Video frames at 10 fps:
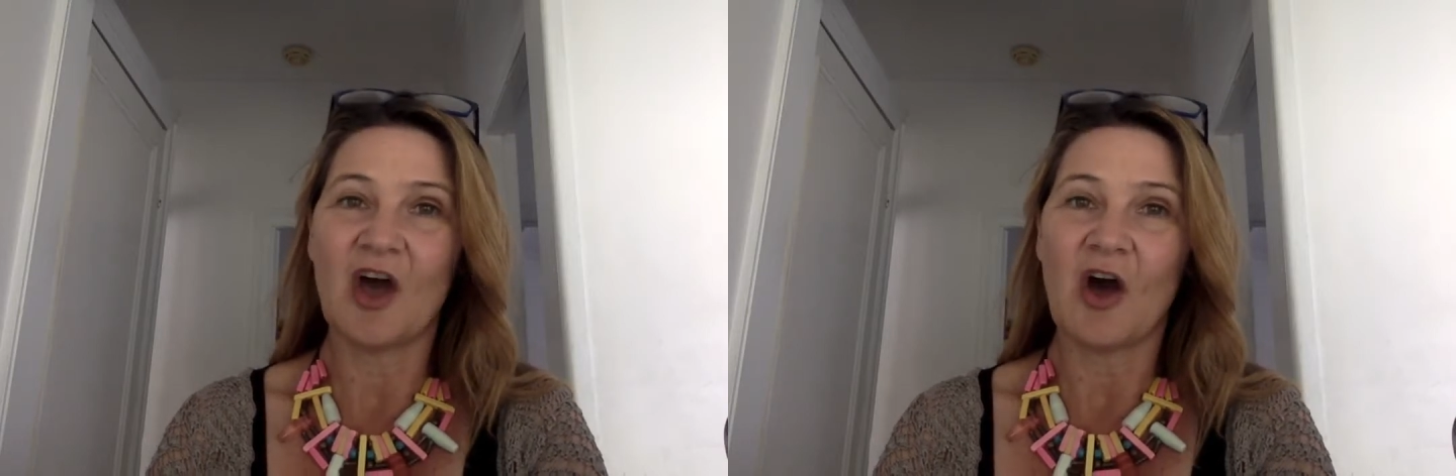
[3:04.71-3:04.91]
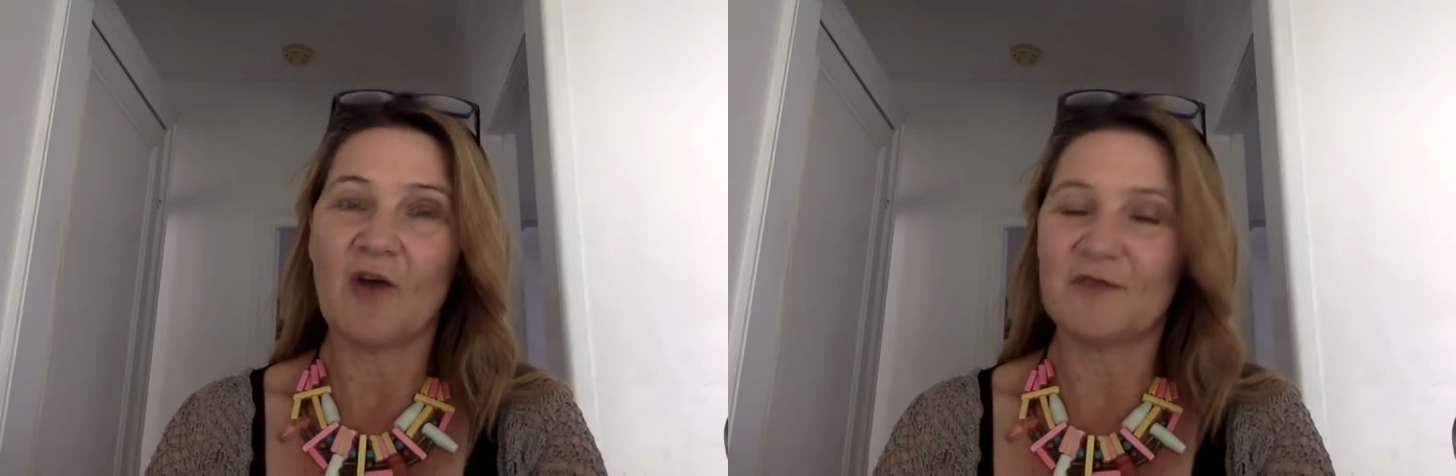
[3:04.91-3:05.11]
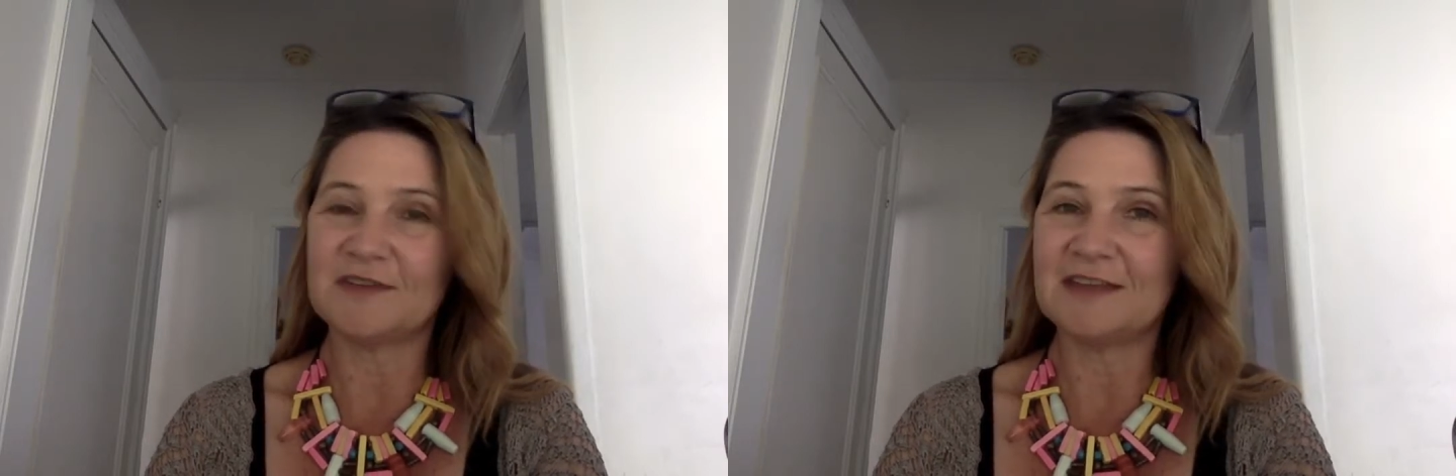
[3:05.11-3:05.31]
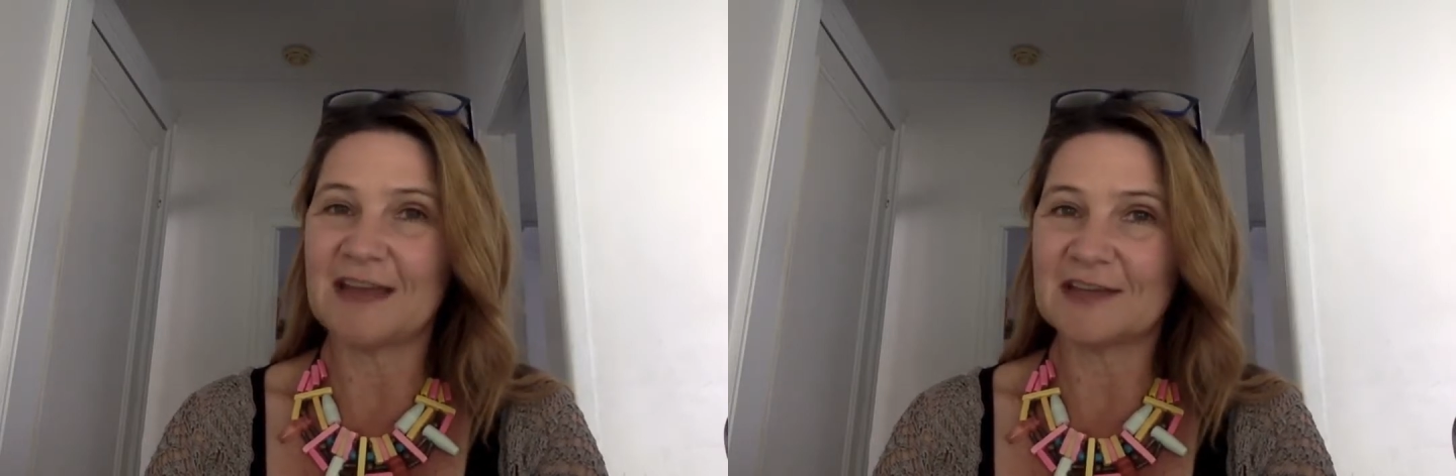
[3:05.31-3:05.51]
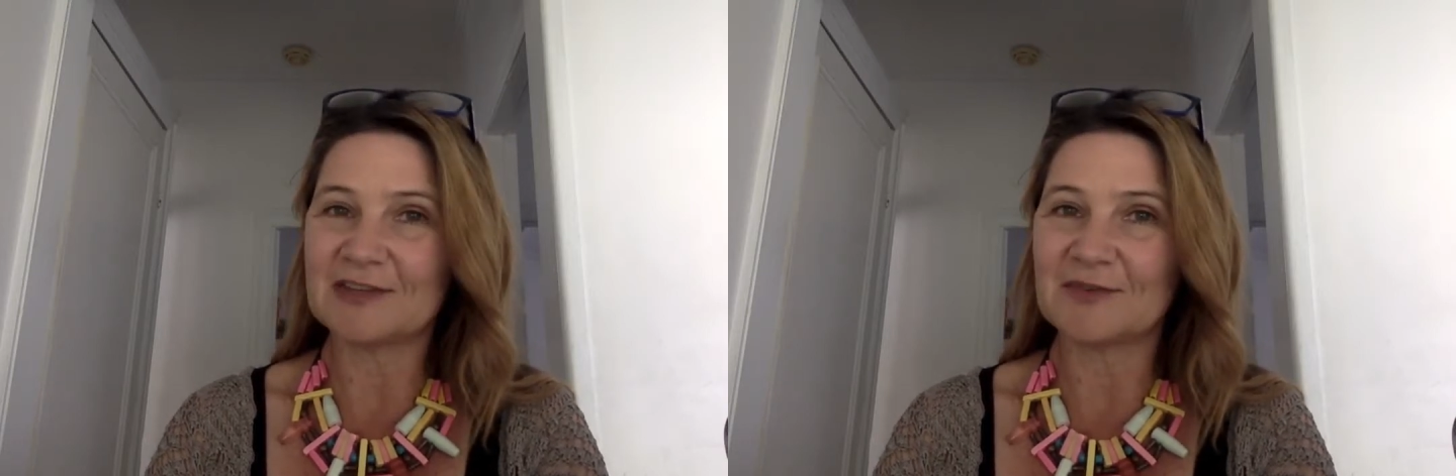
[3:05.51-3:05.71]
of
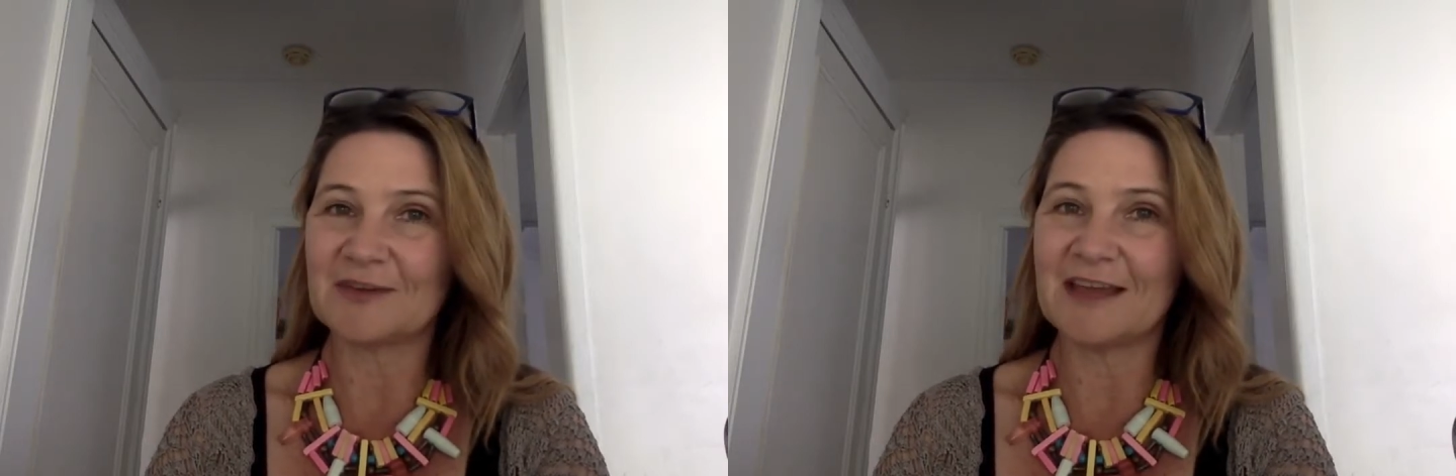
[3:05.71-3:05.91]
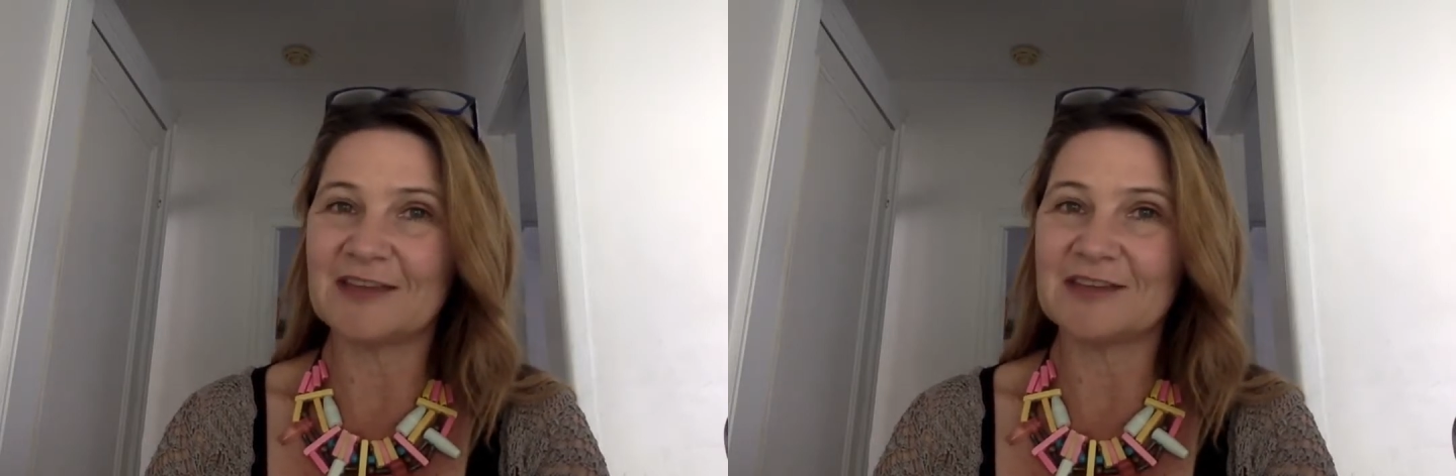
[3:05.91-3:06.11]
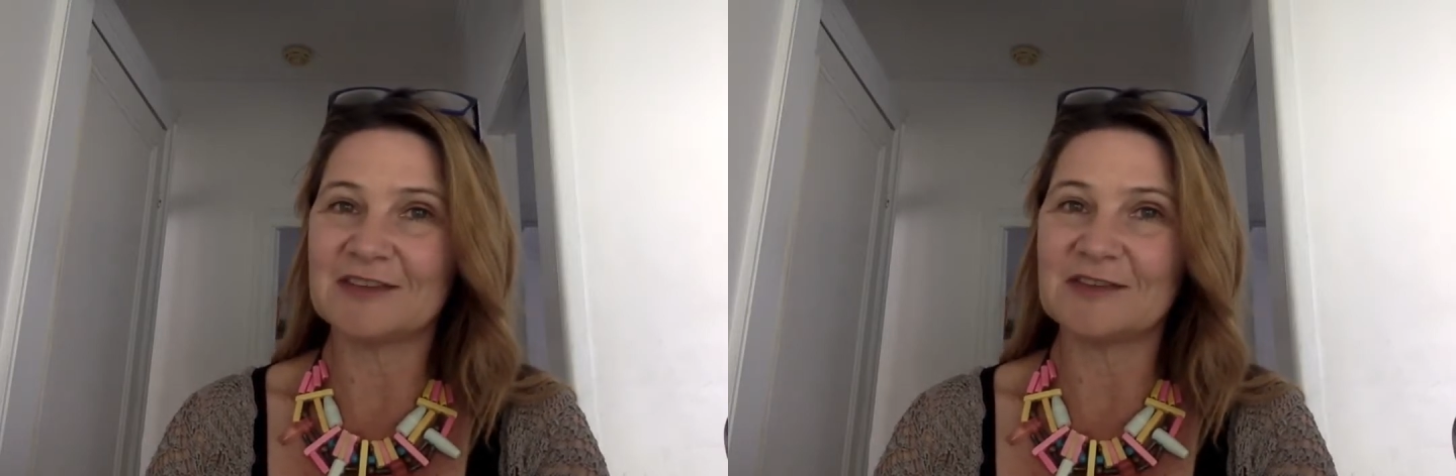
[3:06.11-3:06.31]
international relations,